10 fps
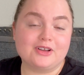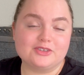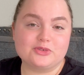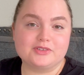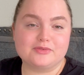
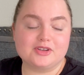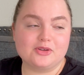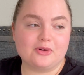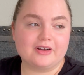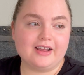Housewives of New
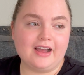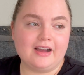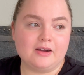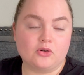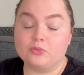York,
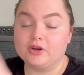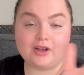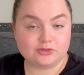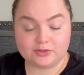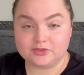or Real
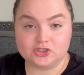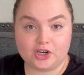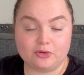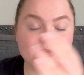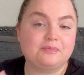Housewives in
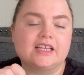general.